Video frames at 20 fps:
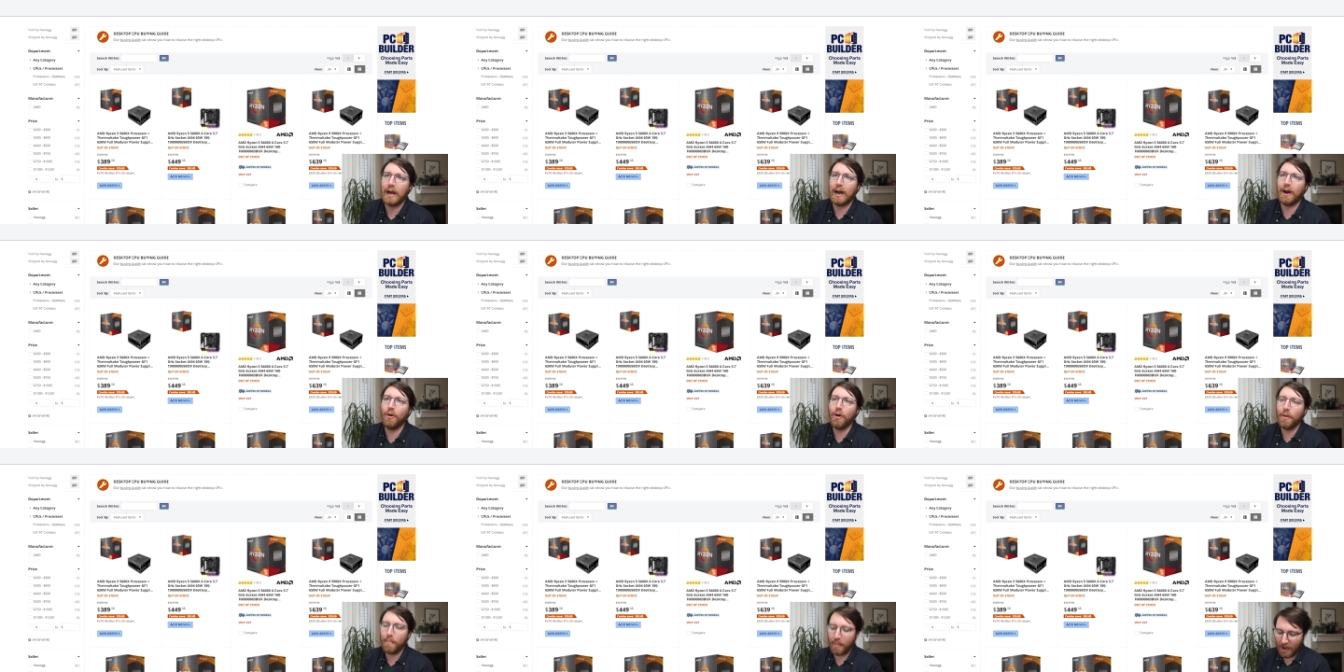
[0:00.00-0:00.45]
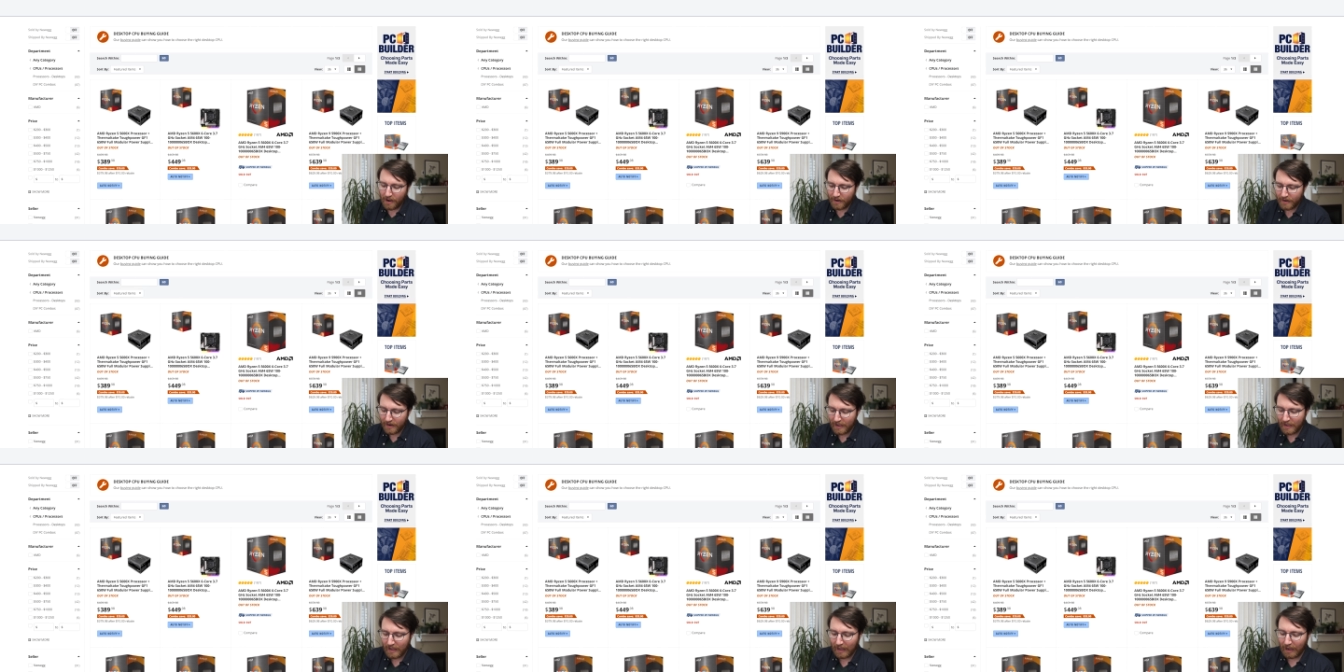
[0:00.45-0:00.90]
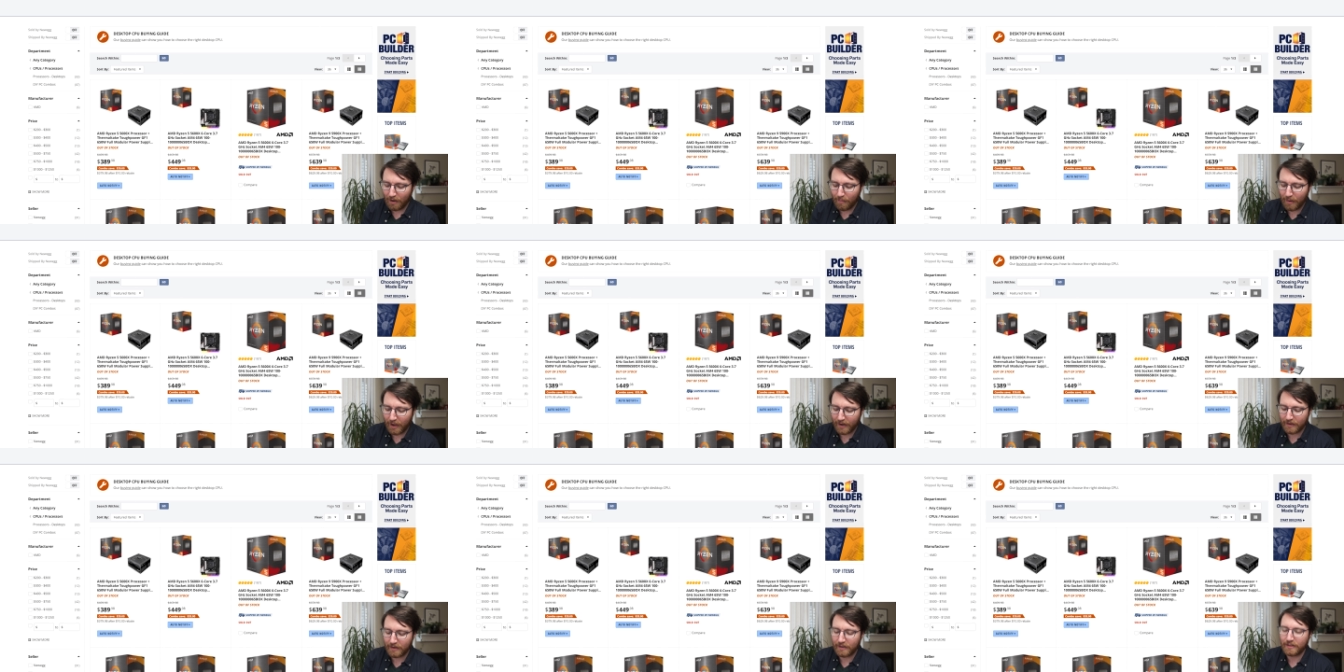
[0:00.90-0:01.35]
How about, how
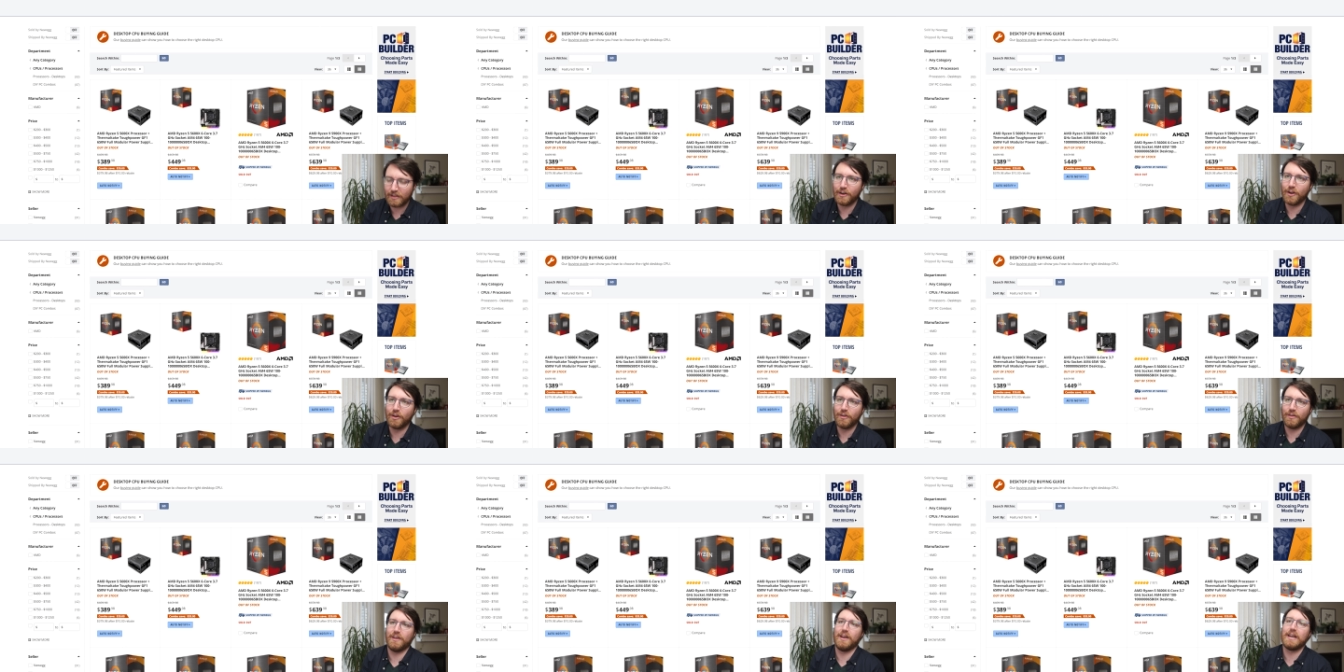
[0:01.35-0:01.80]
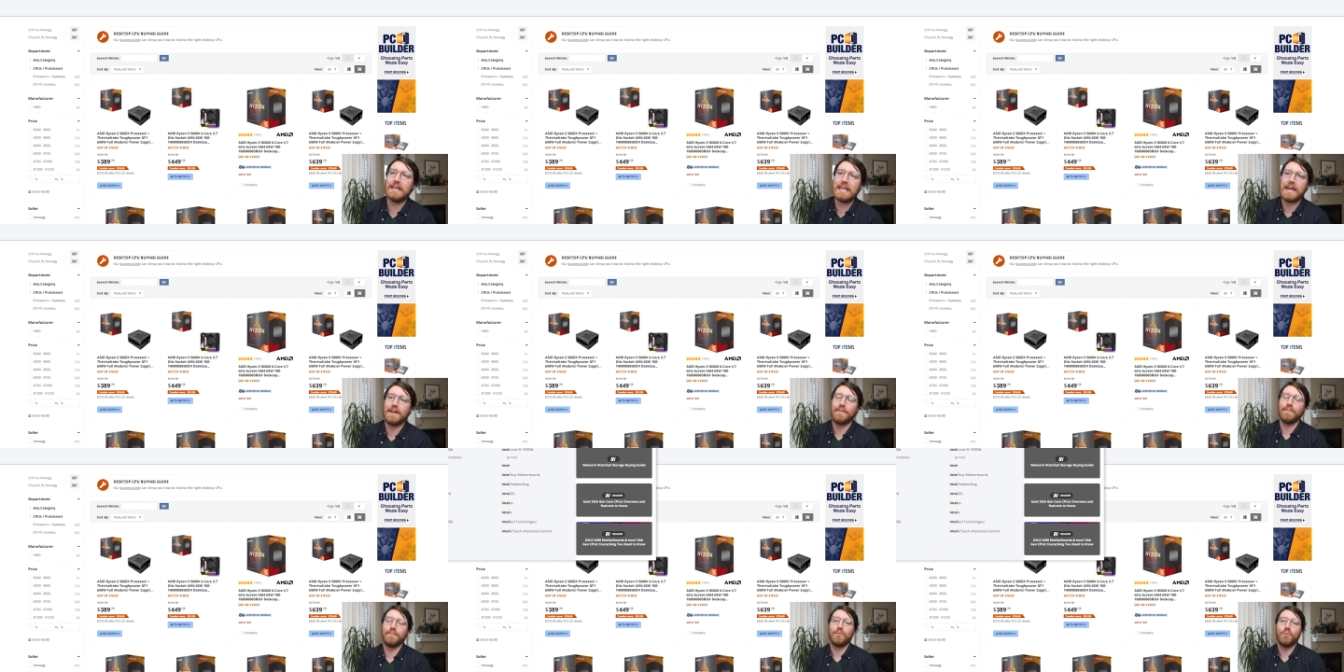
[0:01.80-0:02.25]
about, you know, again,